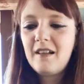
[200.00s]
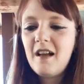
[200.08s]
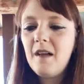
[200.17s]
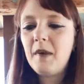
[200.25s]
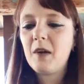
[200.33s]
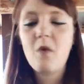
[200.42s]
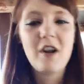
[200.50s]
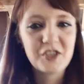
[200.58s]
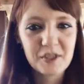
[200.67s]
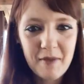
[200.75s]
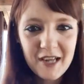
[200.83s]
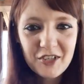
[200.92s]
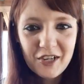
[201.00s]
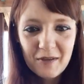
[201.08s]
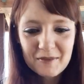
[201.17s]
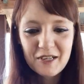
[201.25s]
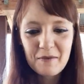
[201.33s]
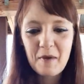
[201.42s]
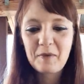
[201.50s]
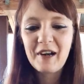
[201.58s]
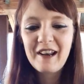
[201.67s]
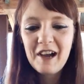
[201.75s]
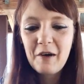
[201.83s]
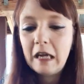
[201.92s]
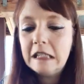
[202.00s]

I'm like, watch this Page of Cups come up right now.